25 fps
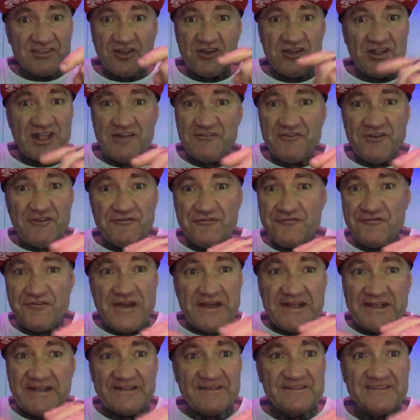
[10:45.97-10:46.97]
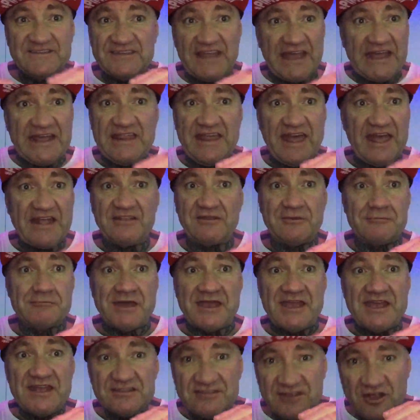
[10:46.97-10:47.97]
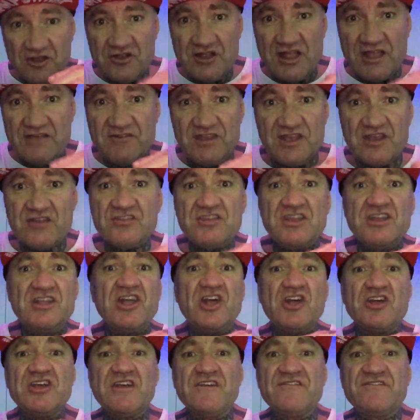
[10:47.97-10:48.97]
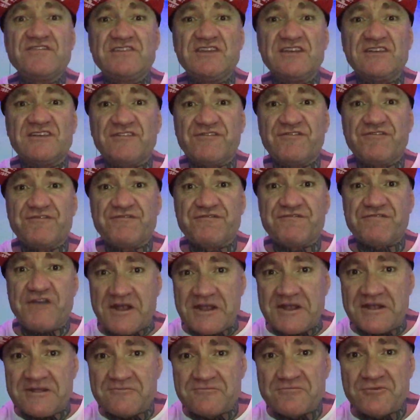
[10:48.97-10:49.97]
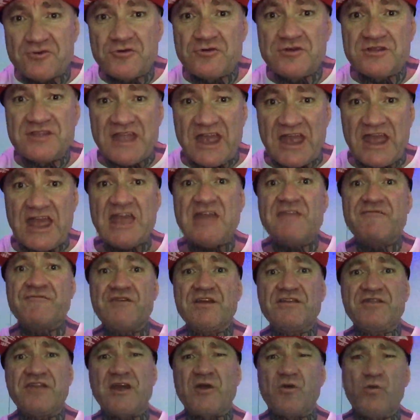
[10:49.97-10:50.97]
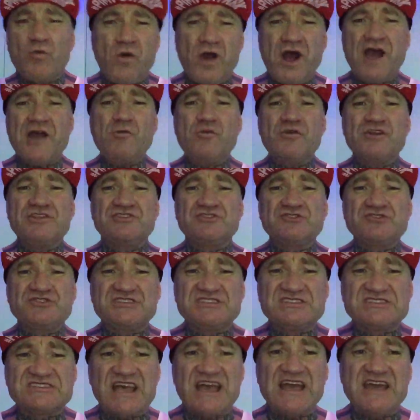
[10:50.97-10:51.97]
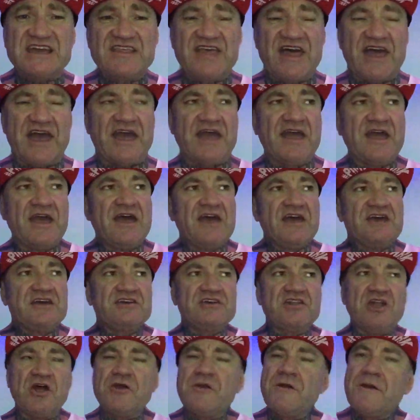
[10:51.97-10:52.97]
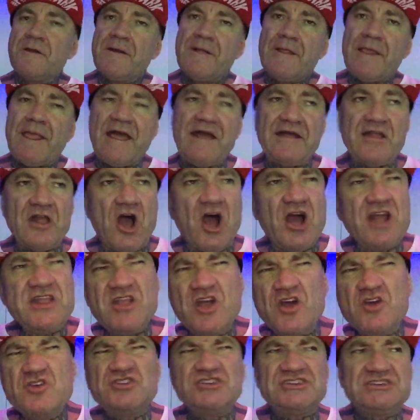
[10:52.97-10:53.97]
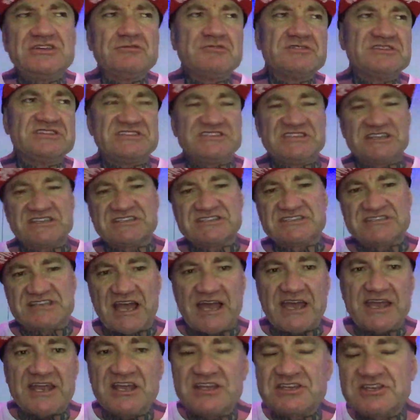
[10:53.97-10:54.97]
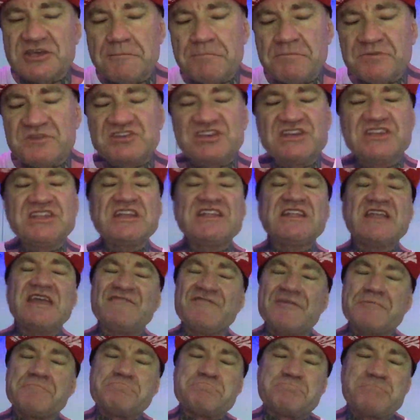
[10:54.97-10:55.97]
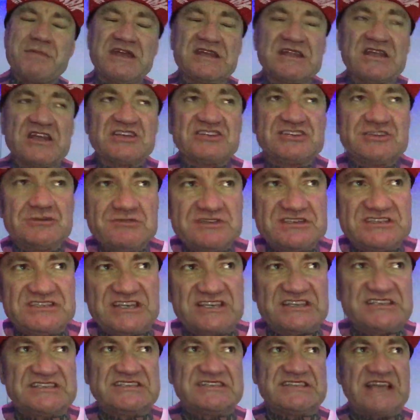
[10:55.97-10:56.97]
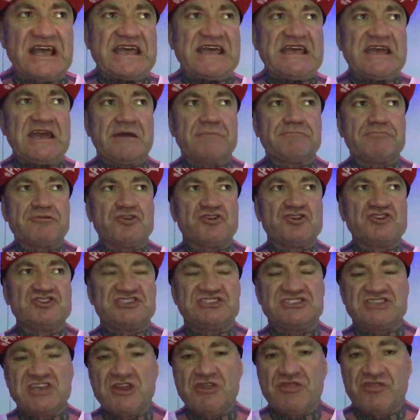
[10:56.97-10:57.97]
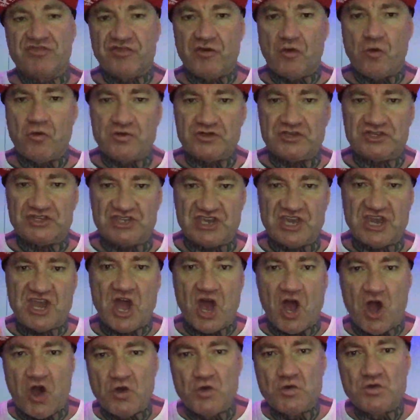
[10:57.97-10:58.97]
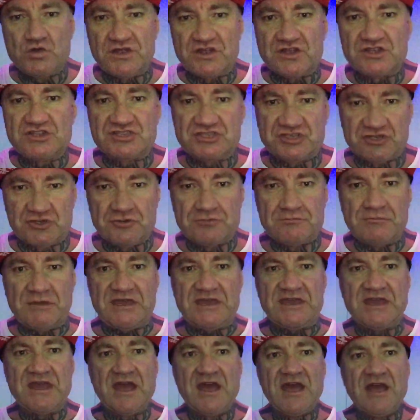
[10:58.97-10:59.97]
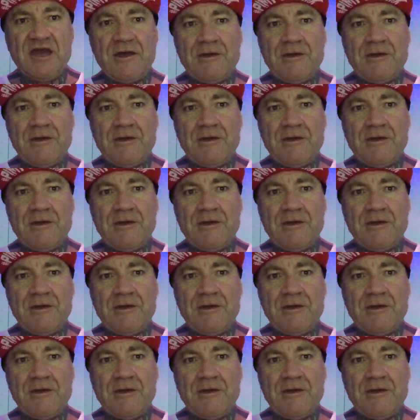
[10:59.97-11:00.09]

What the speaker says: Don't ever fucking say that to me. Don't ever, you know, you've just fucking ruined everything. Why would you say that? You know, and I know she was just saying it. She didn't even mean it. She was just saying it because she thought she owed it to me.